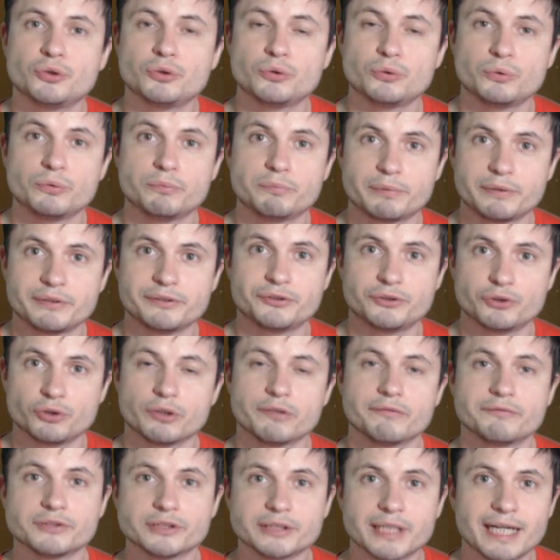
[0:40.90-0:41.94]
to
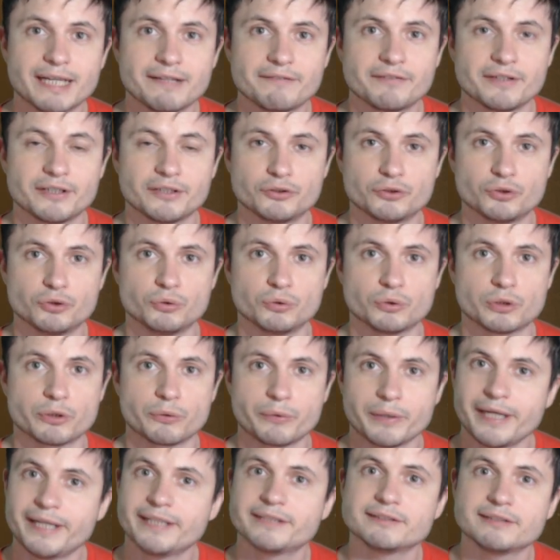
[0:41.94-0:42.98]
preserve life and to
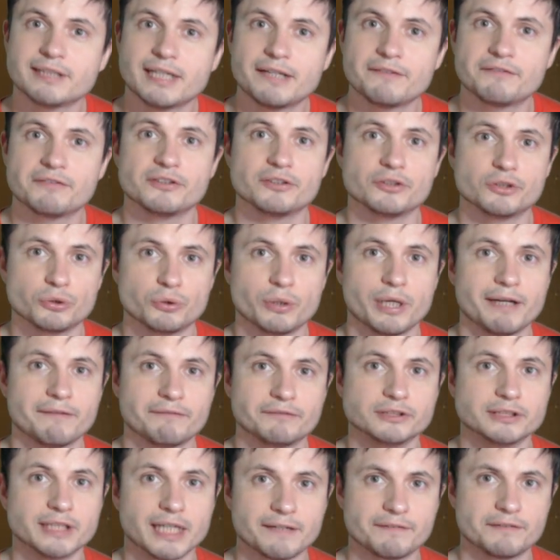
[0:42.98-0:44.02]
create life and to
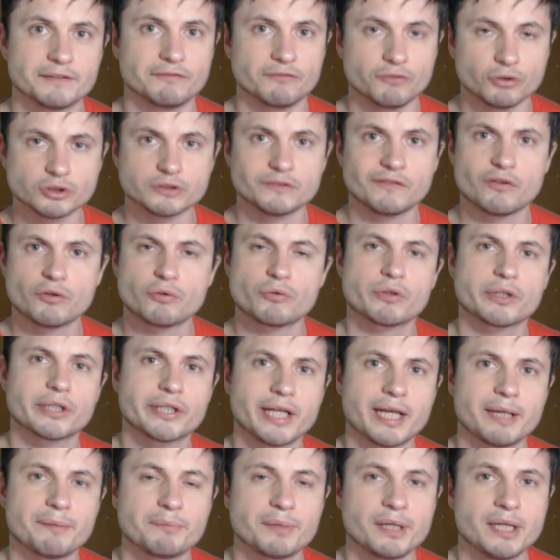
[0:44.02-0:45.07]
have life evolve over
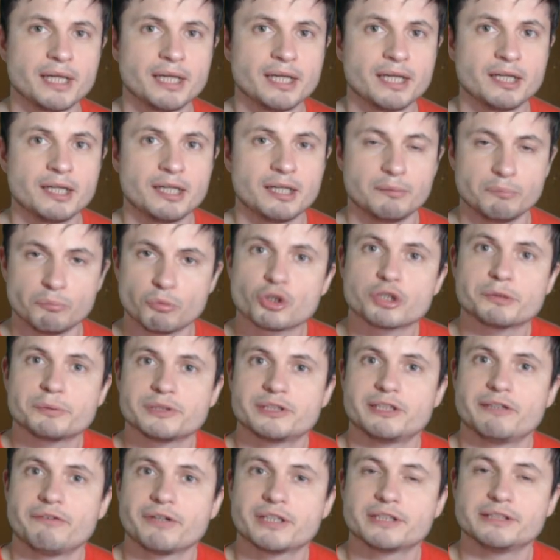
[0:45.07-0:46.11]
time, and more
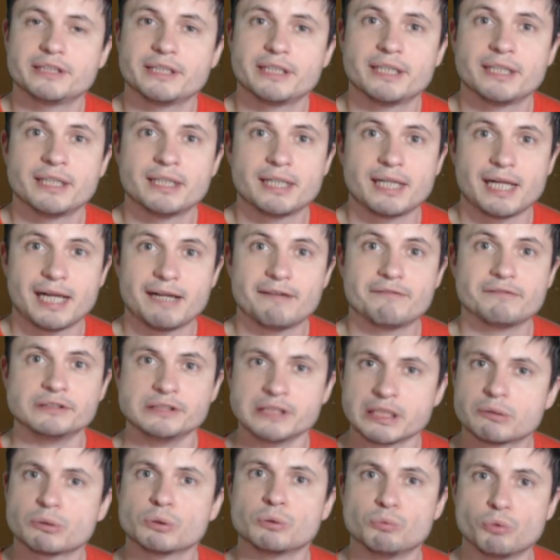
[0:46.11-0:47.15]
specifically, have
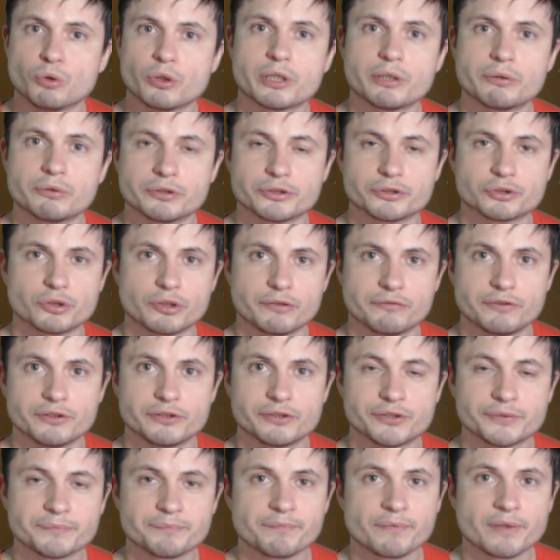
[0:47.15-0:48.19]
liquid water on the
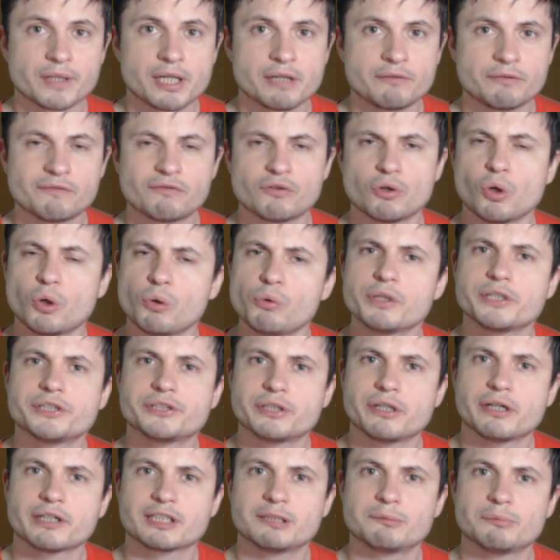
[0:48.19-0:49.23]
surface, we've always
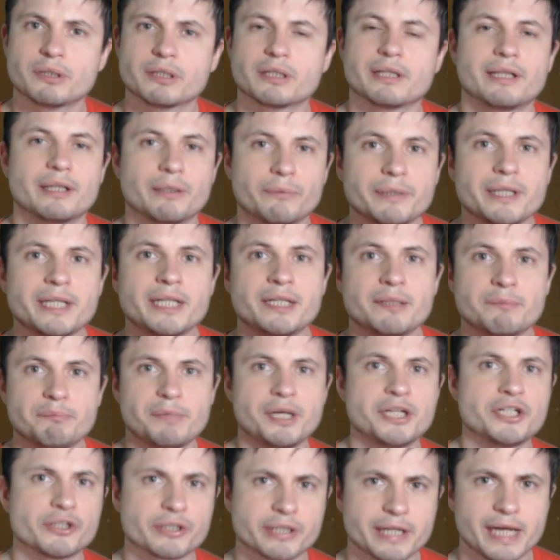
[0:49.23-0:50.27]
talked about three
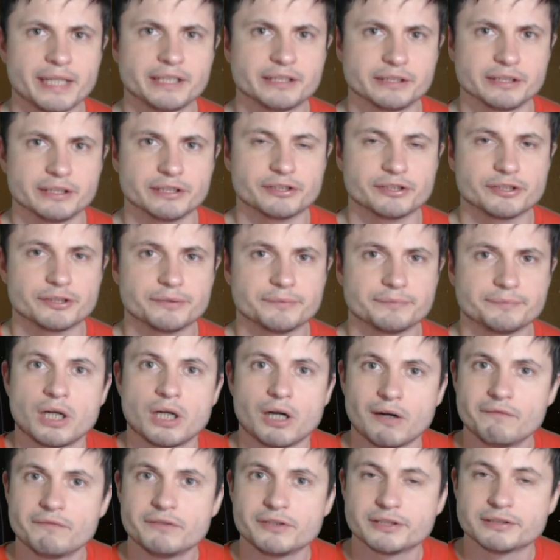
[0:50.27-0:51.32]
major candidates.
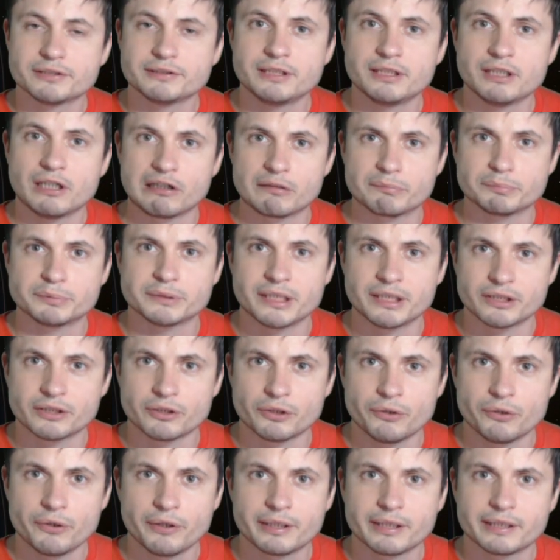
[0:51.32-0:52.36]
Obviously, our planet
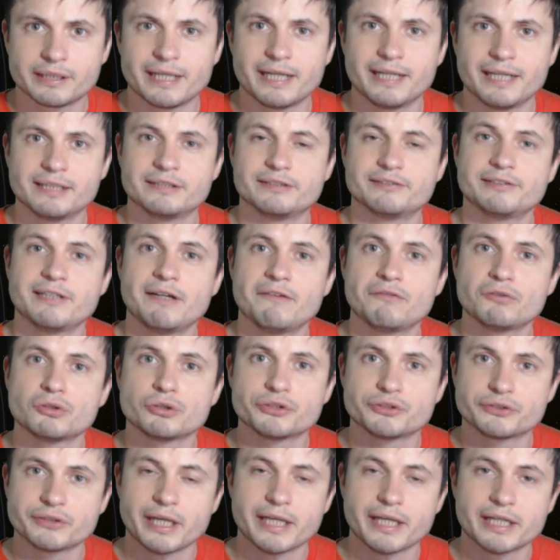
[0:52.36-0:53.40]
Earth had had
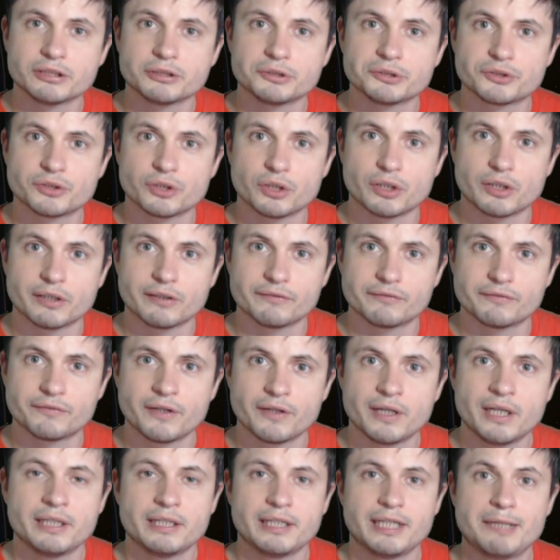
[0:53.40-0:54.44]
several cycles
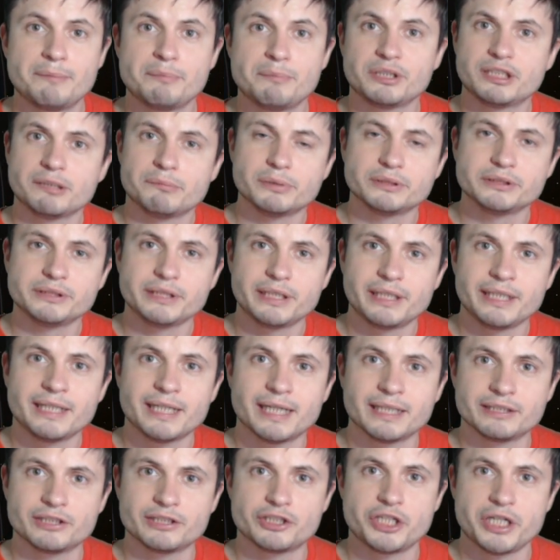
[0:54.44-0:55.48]
of habitability
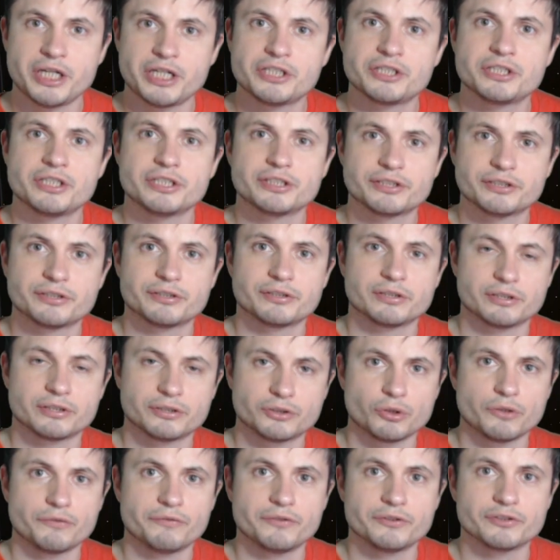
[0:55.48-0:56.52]
and changed its
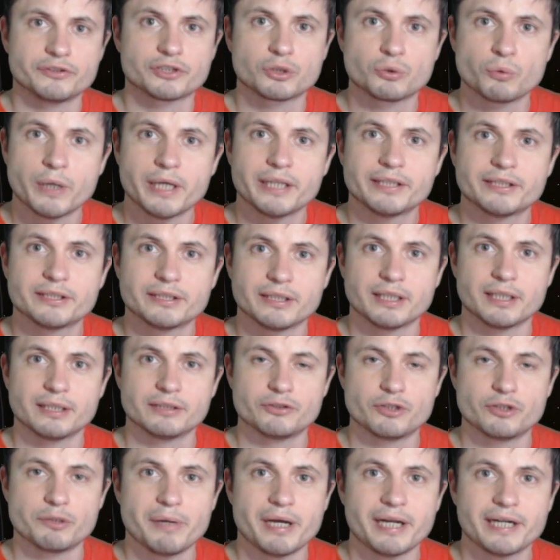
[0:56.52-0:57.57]
surface quite uh,
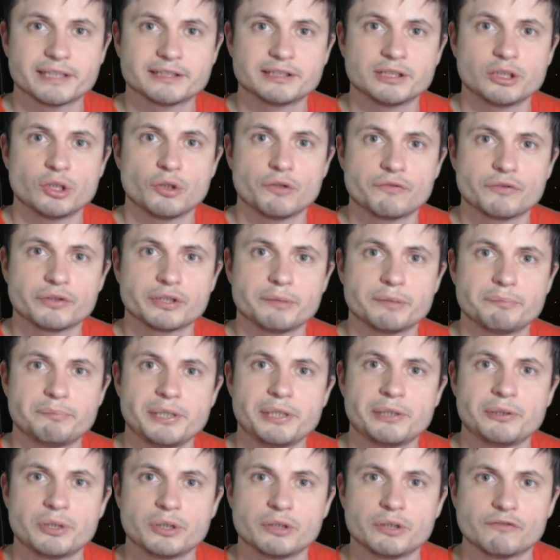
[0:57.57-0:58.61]
dramatically over the
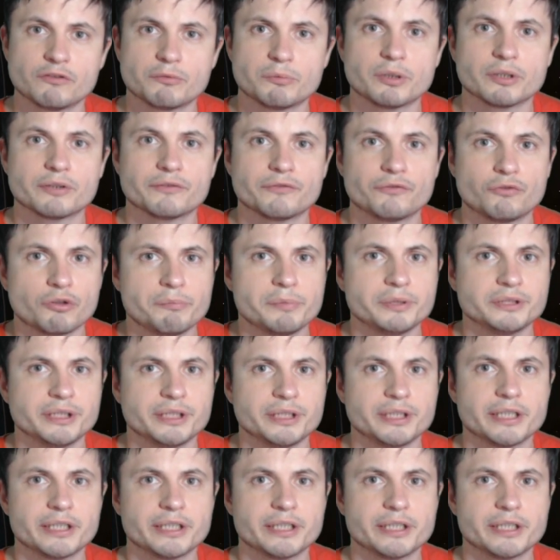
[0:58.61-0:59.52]
period of about 4 billion